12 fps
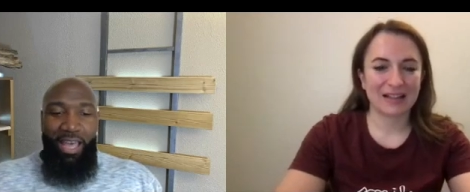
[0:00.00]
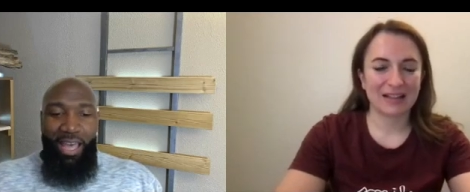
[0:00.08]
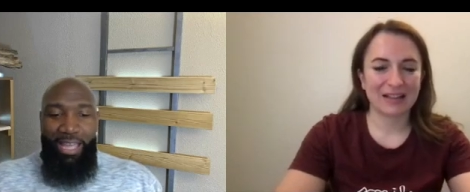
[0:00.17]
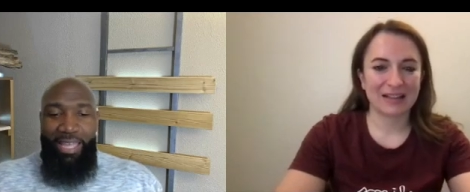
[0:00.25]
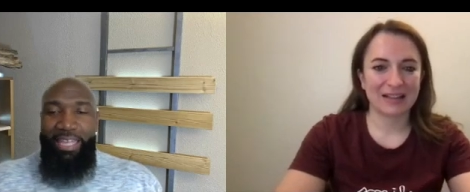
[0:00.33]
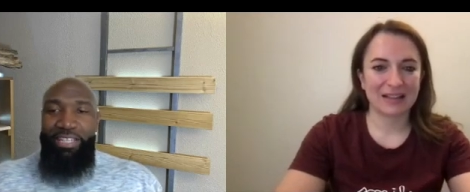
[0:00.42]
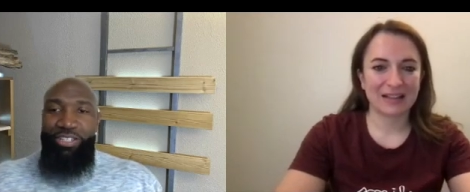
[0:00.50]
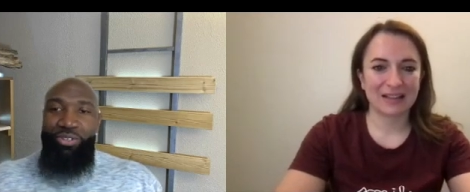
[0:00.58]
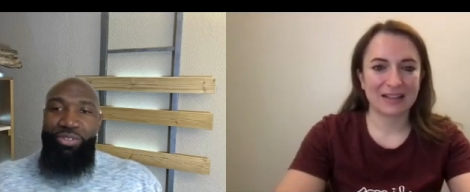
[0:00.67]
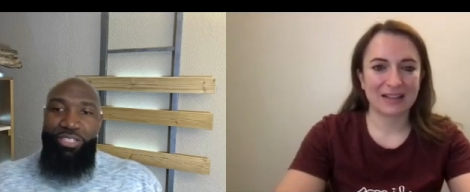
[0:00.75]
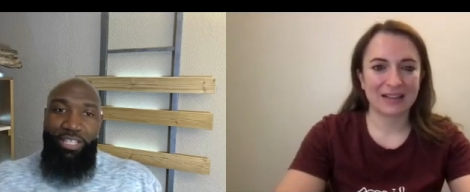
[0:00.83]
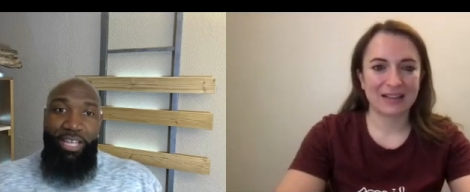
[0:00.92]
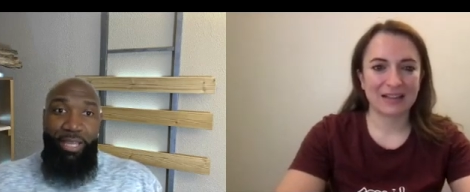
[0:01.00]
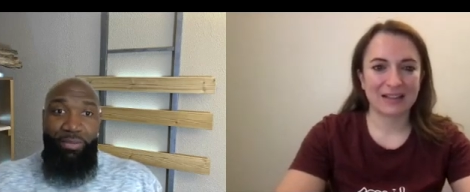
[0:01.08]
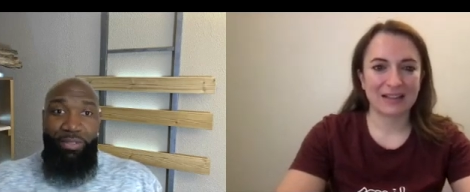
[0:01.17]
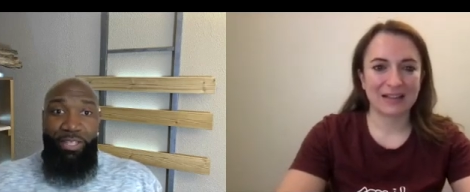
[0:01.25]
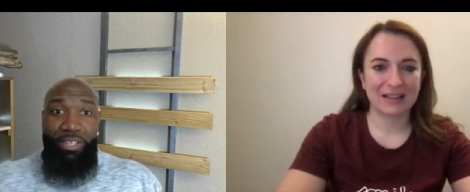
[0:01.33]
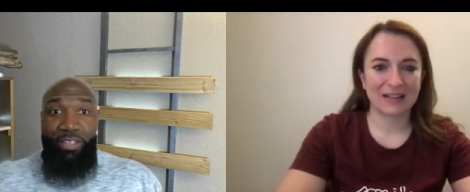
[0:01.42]
Speaker 1: I can't do the same
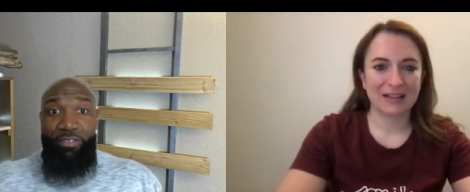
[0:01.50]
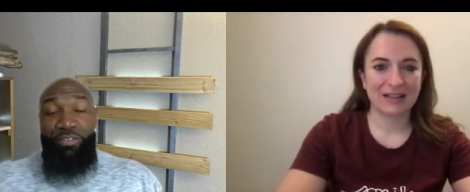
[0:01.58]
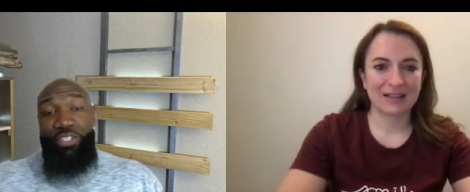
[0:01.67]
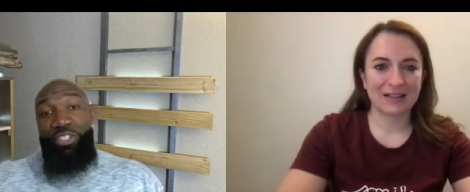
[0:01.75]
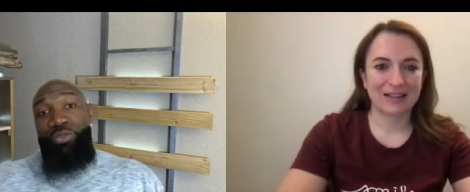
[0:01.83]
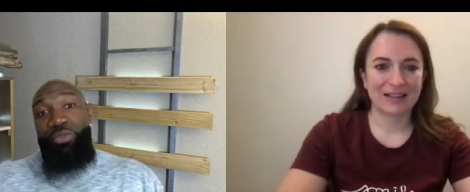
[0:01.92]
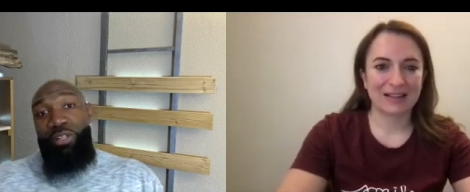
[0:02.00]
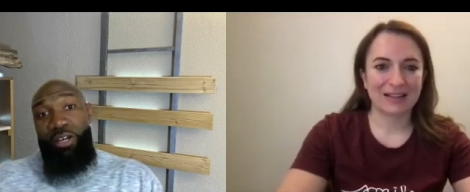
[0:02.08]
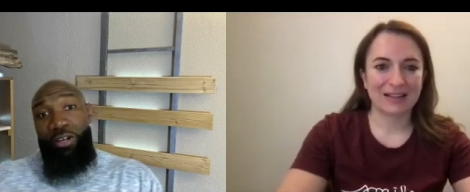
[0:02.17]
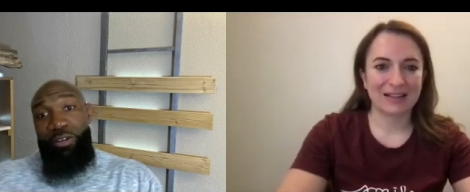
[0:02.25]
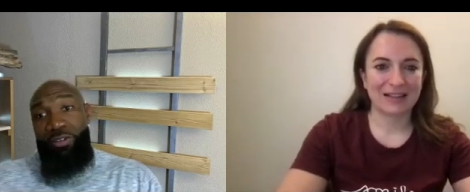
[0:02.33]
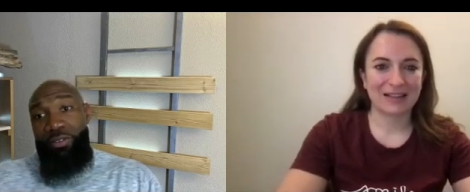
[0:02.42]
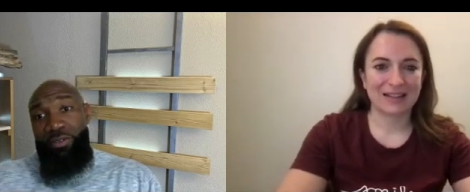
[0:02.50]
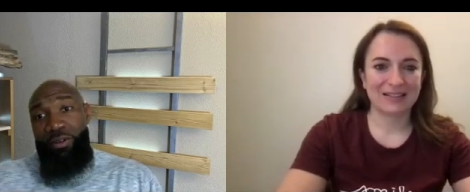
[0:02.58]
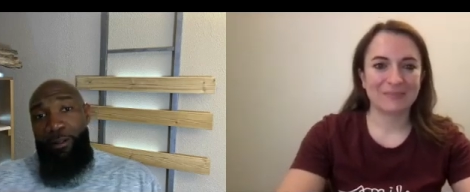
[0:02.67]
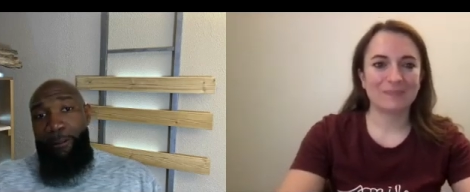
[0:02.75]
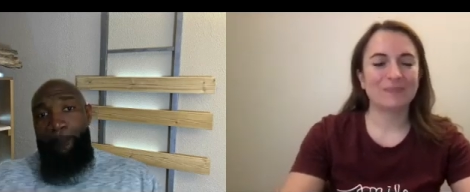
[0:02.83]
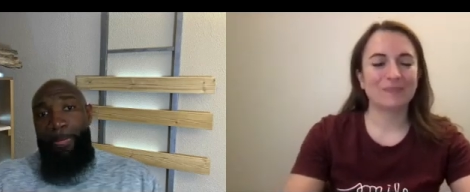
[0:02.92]
thing for too long.
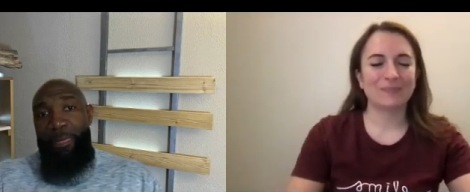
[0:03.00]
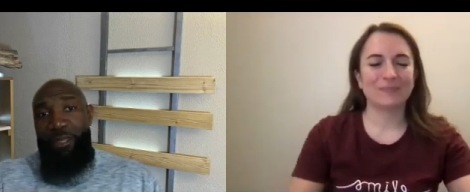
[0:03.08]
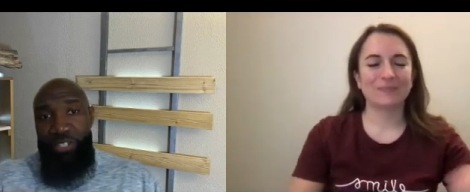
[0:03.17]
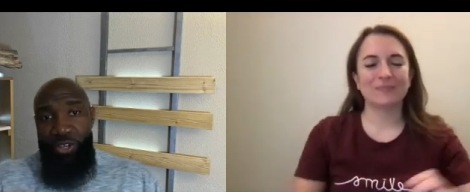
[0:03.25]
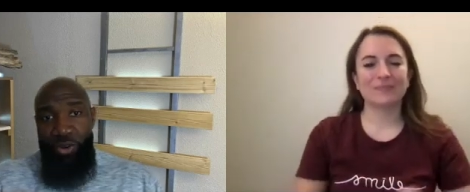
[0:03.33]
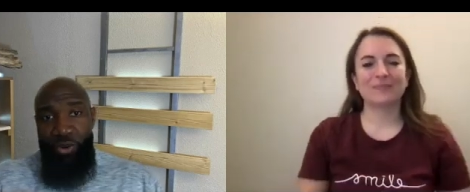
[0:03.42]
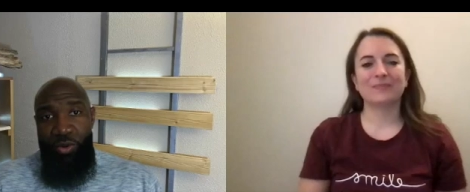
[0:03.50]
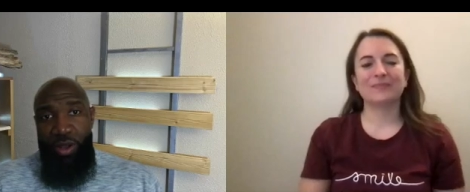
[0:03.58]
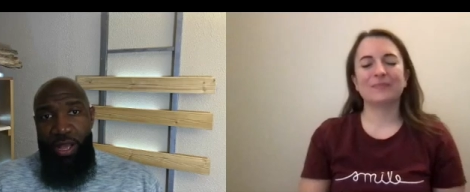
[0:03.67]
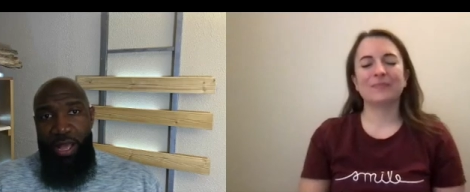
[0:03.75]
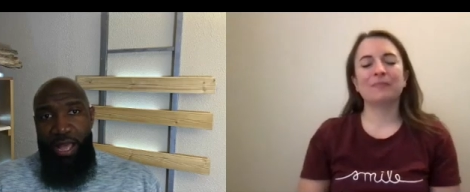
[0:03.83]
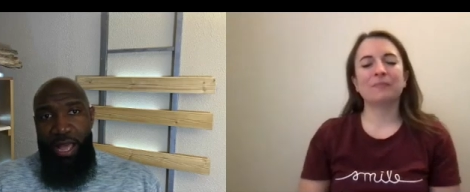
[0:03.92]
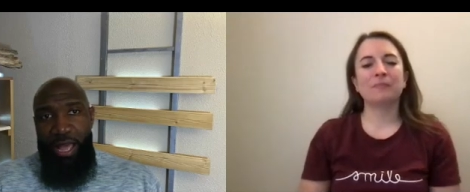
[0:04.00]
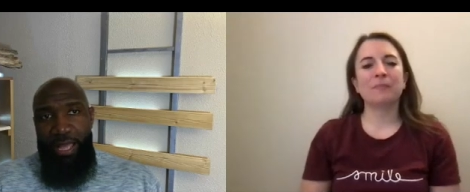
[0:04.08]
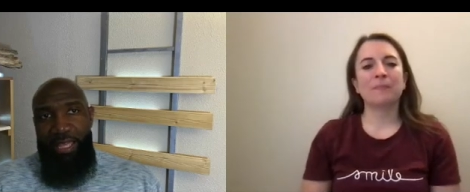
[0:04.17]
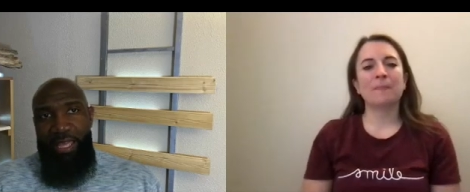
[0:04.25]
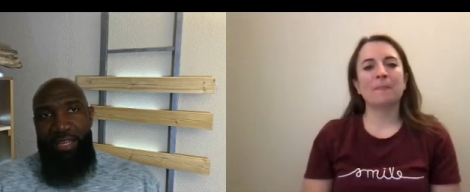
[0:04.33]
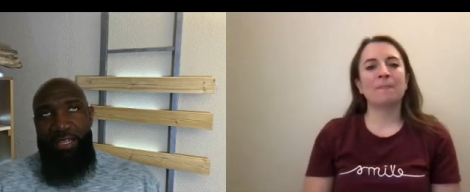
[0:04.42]
Mm-hmm. So I
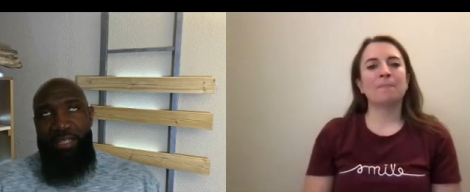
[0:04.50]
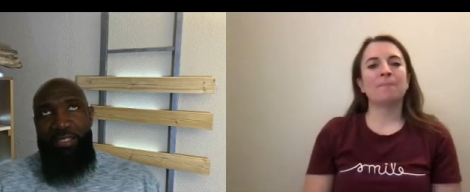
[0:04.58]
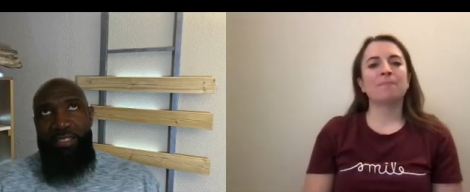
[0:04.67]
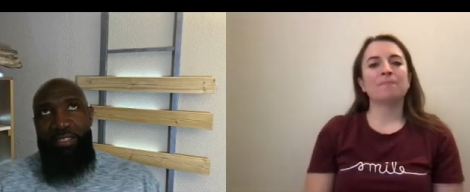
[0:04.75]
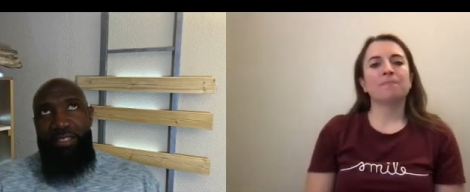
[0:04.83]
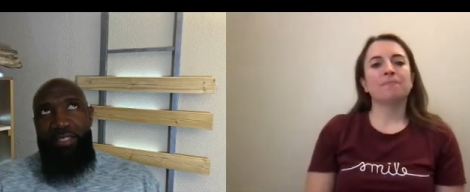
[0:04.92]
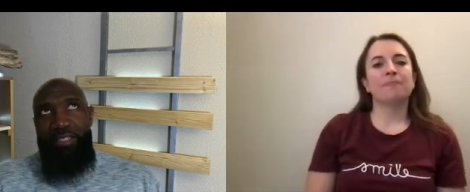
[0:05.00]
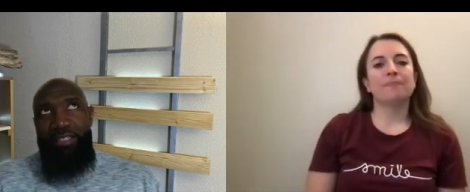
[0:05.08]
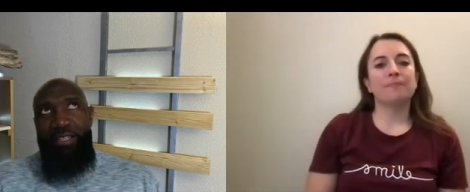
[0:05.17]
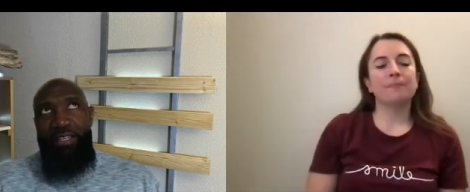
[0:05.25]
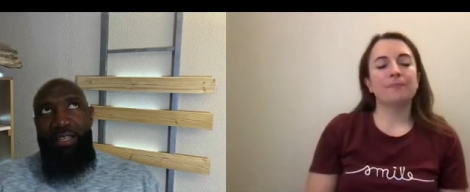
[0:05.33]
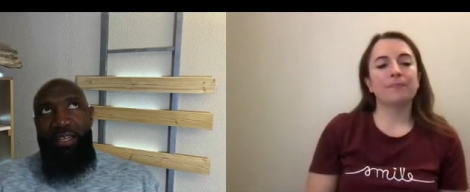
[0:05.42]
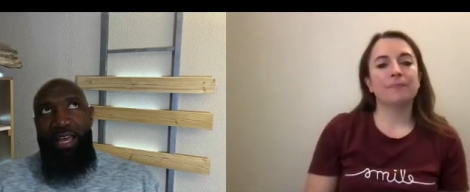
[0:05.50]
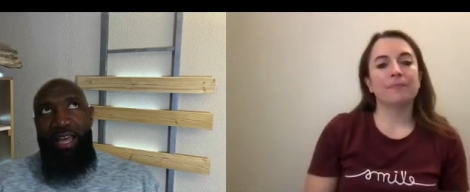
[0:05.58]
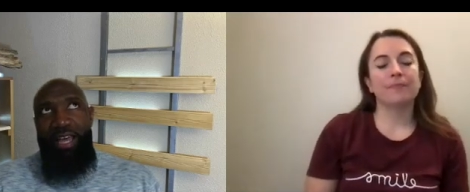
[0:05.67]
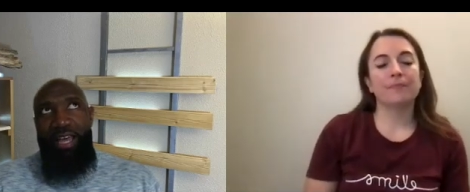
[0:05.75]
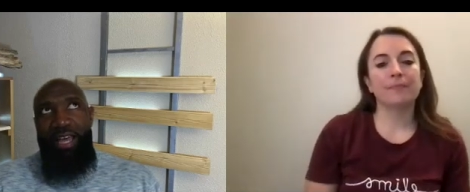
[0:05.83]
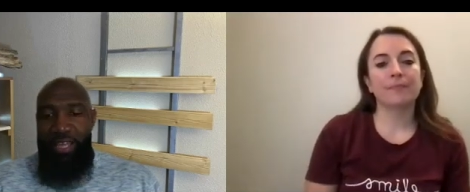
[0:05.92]
kind of I
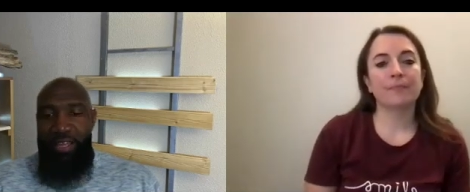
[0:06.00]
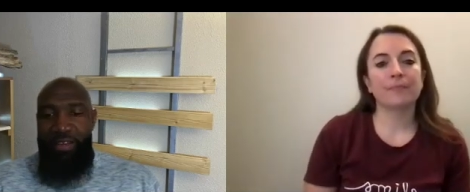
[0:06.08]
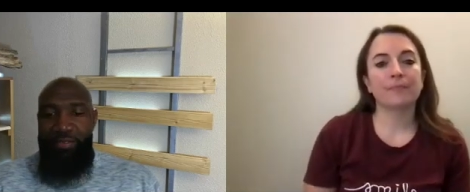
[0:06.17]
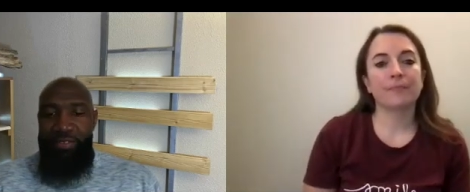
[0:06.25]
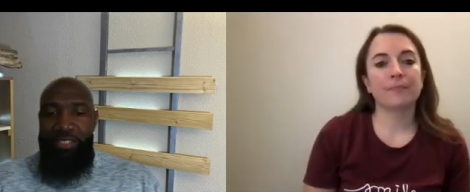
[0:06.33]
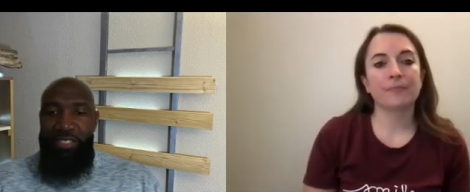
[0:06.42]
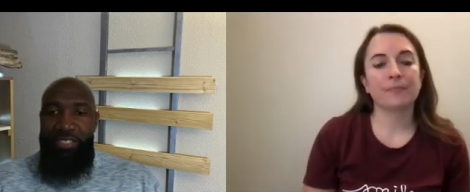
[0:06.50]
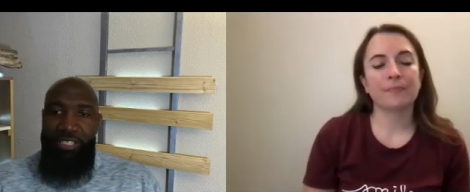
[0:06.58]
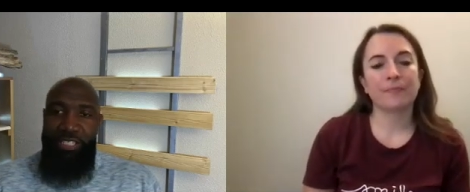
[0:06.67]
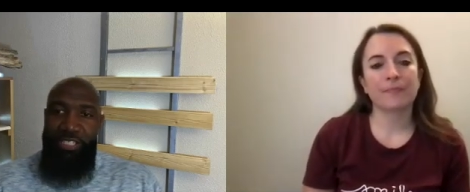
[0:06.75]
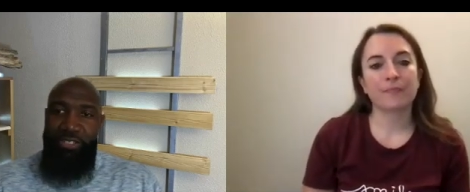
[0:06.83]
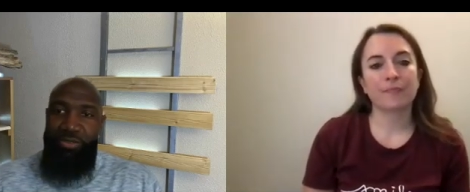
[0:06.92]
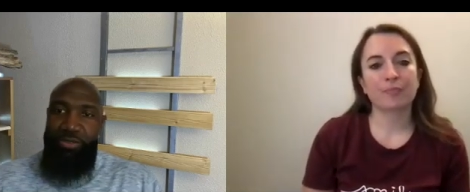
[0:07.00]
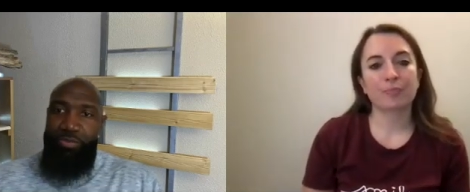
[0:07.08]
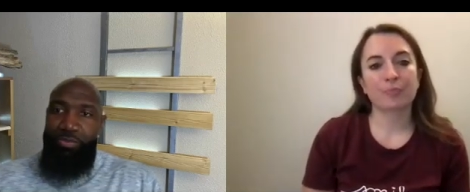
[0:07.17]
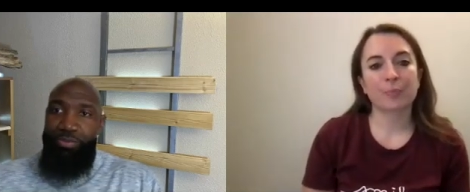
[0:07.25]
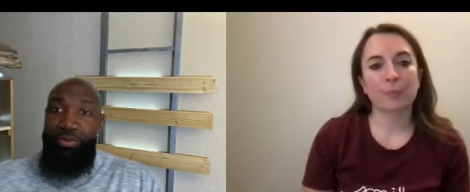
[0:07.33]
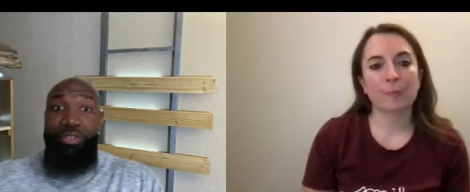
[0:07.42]
had to have a continuous
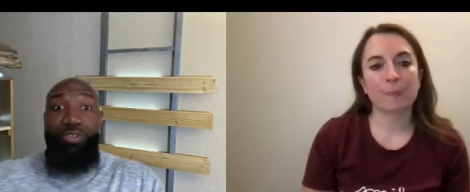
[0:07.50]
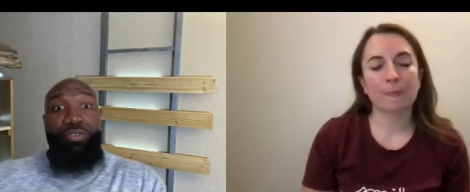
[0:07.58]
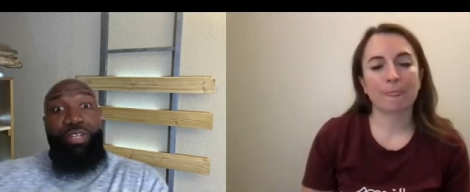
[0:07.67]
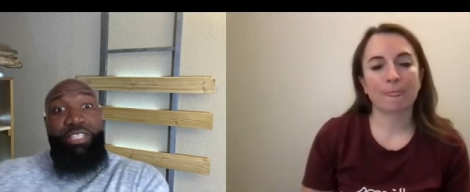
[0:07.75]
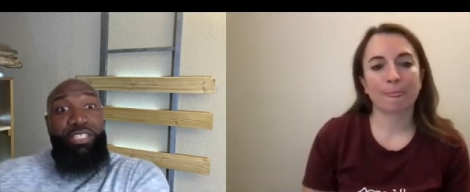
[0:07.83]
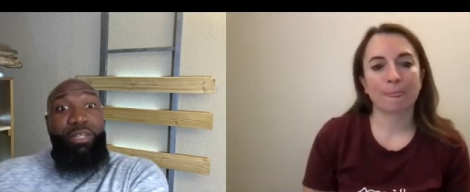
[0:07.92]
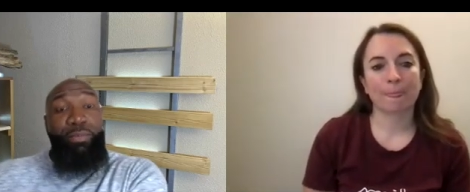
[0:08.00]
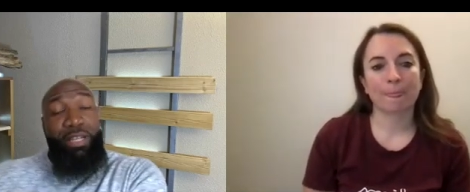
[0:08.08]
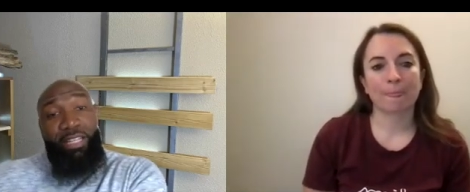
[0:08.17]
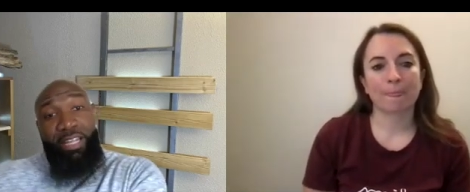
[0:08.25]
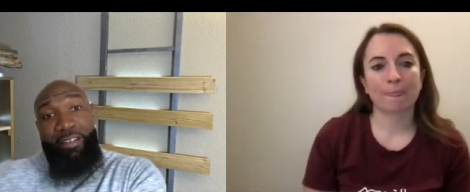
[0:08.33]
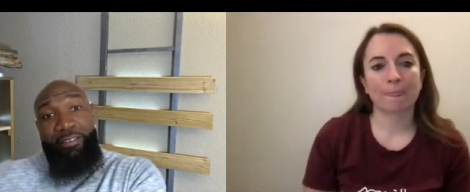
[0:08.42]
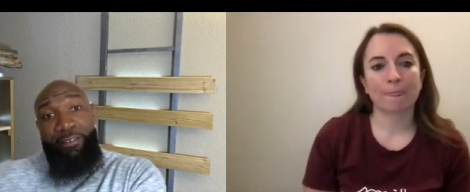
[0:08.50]
progression in my life.